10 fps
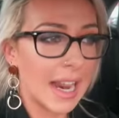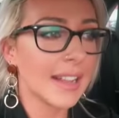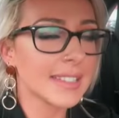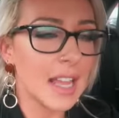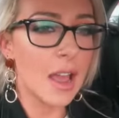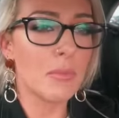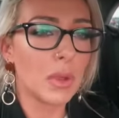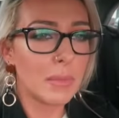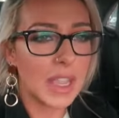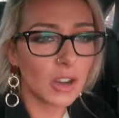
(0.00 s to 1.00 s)
the next time.
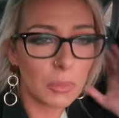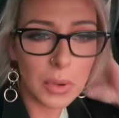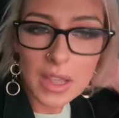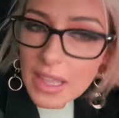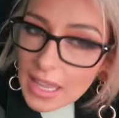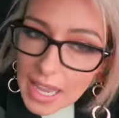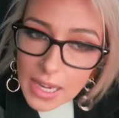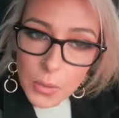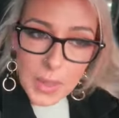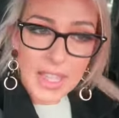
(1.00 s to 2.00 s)
We'll meet up
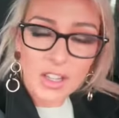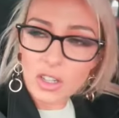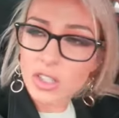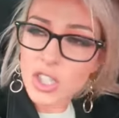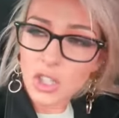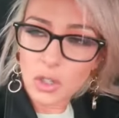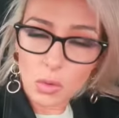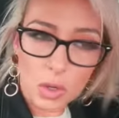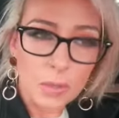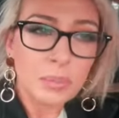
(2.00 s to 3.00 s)
in a week or
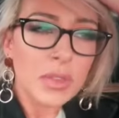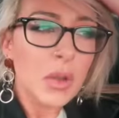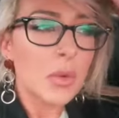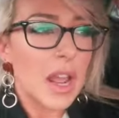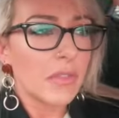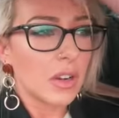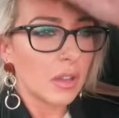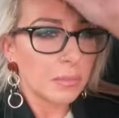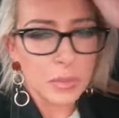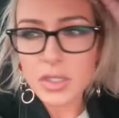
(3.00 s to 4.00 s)
two or whatever.
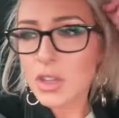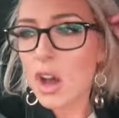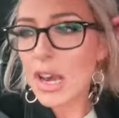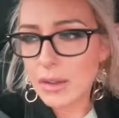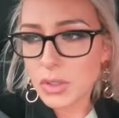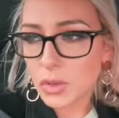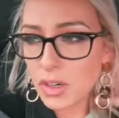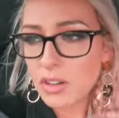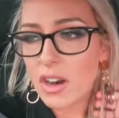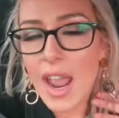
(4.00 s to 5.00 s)
I must call out to
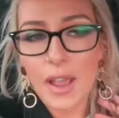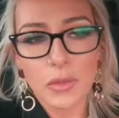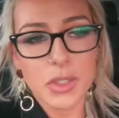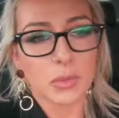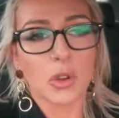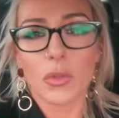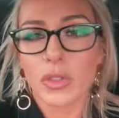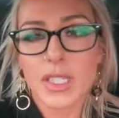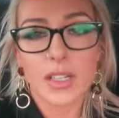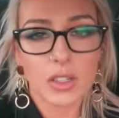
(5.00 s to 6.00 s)
her in her house, or we'll go
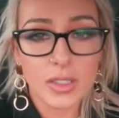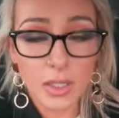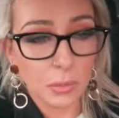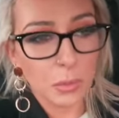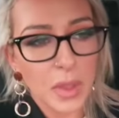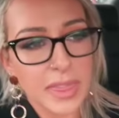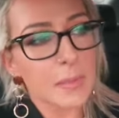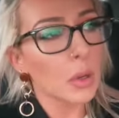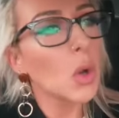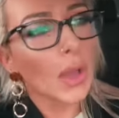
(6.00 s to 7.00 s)
for dinner or something with
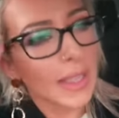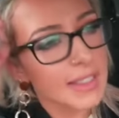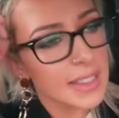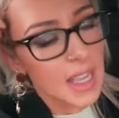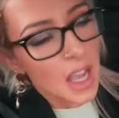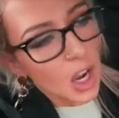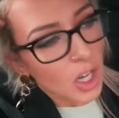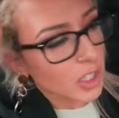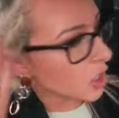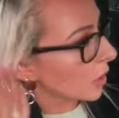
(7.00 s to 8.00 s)
the boys.
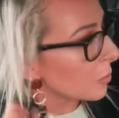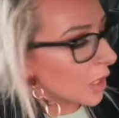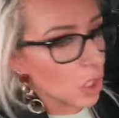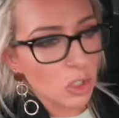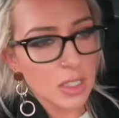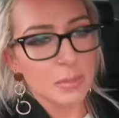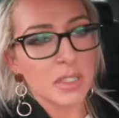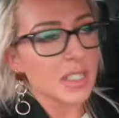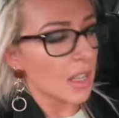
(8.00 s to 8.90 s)
Her, she can bring her husband.